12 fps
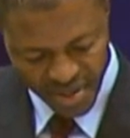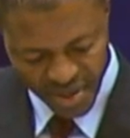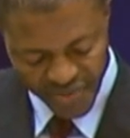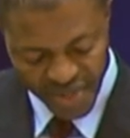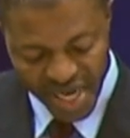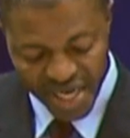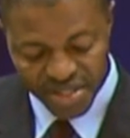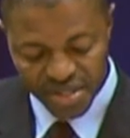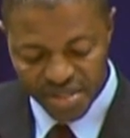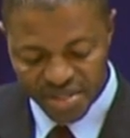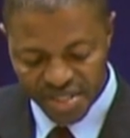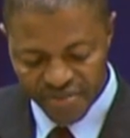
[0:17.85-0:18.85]
of the
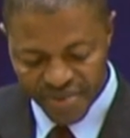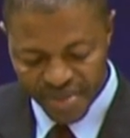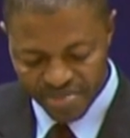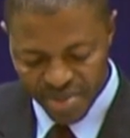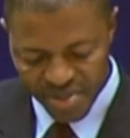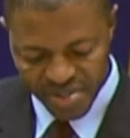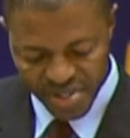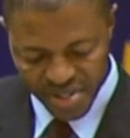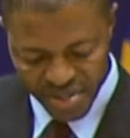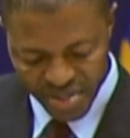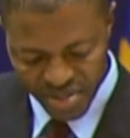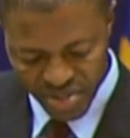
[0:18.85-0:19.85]
national TVET
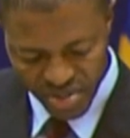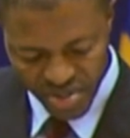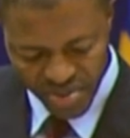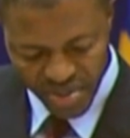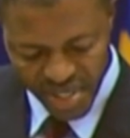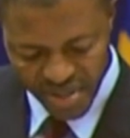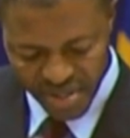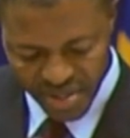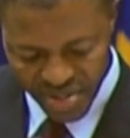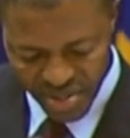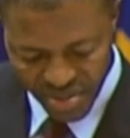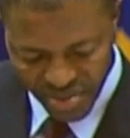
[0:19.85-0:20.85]
policies, should no doubt
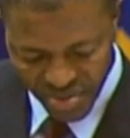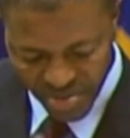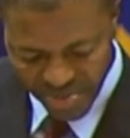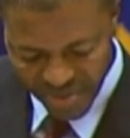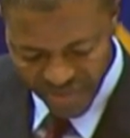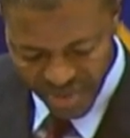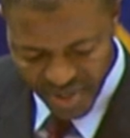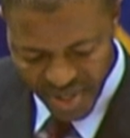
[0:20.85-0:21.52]
continue to